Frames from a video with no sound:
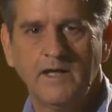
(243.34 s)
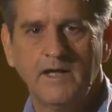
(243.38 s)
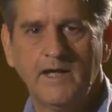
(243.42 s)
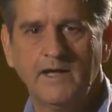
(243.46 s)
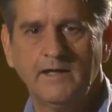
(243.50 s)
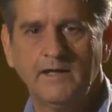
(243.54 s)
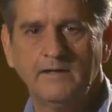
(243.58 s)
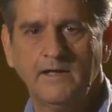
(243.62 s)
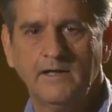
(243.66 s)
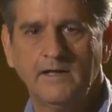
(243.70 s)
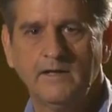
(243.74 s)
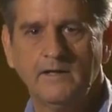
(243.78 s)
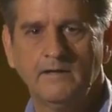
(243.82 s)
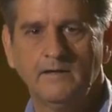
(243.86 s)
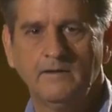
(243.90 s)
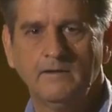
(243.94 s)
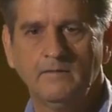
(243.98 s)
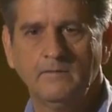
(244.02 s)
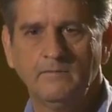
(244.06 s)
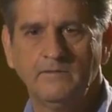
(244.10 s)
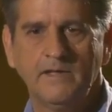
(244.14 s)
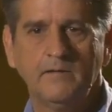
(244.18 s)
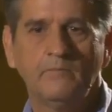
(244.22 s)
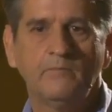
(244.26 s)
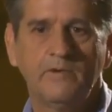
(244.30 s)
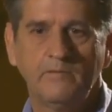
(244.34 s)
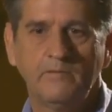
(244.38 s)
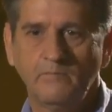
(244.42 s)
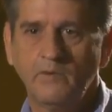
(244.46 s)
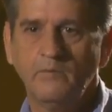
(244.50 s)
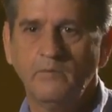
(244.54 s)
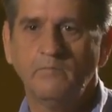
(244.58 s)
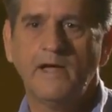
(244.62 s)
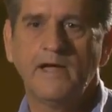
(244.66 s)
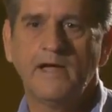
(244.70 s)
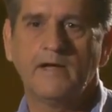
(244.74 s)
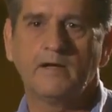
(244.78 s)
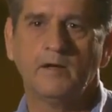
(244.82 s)
And then we
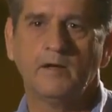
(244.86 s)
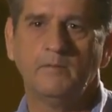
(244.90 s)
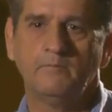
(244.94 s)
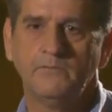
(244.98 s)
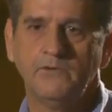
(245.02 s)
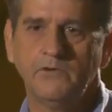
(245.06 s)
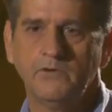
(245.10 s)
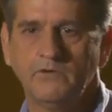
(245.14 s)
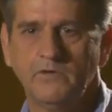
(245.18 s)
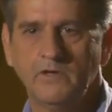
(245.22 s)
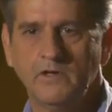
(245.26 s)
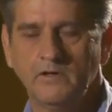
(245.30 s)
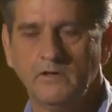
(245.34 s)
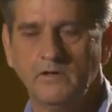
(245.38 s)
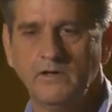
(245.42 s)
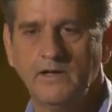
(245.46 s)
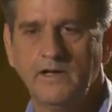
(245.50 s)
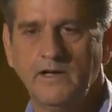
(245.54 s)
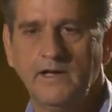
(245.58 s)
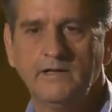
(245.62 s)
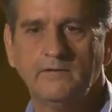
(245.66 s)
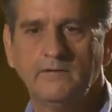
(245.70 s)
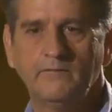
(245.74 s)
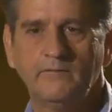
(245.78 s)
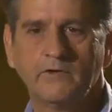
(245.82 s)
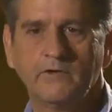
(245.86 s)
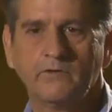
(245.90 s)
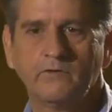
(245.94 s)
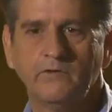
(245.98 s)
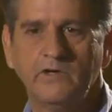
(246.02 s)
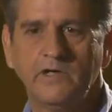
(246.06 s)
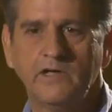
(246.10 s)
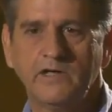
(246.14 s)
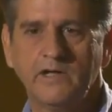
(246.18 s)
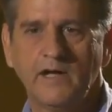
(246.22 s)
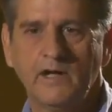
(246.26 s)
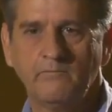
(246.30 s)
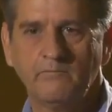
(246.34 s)
moved back up near the head of the
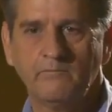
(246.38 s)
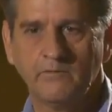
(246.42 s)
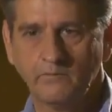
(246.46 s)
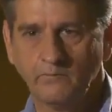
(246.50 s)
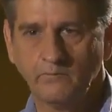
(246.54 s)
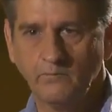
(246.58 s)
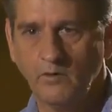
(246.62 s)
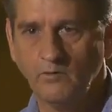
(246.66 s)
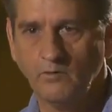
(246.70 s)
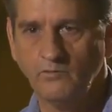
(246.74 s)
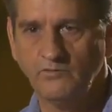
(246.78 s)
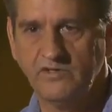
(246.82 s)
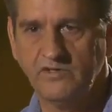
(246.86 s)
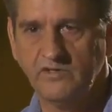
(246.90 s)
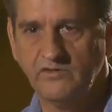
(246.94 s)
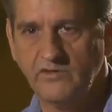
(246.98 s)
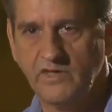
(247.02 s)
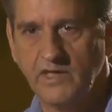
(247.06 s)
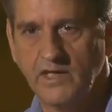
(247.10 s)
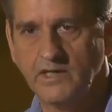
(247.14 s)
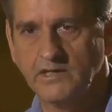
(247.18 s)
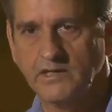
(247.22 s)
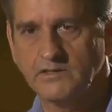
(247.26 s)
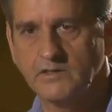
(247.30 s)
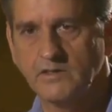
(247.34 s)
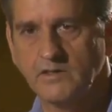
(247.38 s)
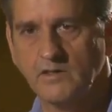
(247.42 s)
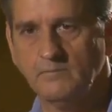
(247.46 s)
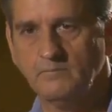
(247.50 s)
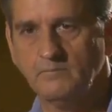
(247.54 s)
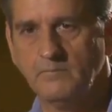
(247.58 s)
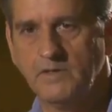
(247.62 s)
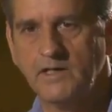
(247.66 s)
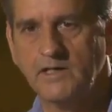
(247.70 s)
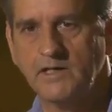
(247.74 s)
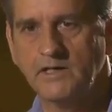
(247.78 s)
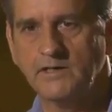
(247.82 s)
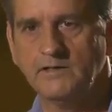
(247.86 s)
creek after the roads and things
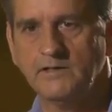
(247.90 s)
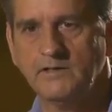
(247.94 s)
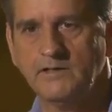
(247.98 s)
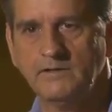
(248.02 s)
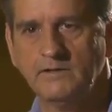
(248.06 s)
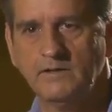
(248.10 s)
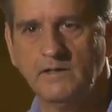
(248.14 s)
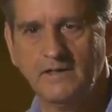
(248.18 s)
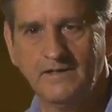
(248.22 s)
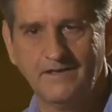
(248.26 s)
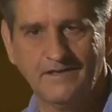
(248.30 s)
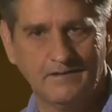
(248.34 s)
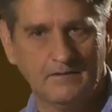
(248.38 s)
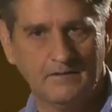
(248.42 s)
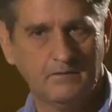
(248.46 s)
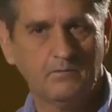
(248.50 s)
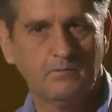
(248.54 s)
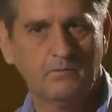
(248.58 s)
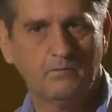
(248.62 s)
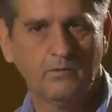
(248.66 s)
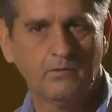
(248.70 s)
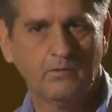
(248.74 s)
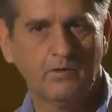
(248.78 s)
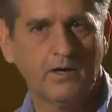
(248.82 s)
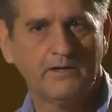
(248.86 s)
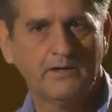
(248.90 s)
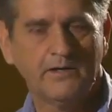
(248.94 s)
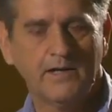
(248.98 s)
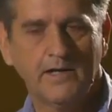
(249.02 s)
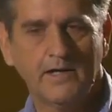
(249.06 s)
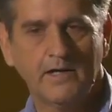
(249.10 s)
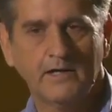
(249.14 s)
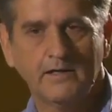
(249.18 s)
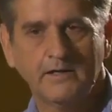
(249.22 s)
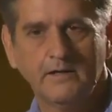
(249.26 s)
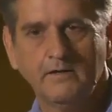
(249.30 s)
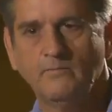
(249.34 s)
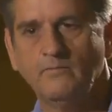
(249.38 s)
come in, and where I
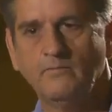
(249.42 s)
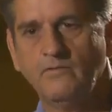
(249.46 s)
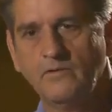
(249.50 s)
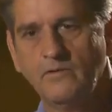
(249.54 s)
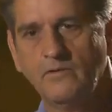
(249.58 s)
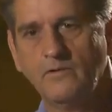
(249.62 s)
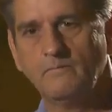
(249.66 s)
now live.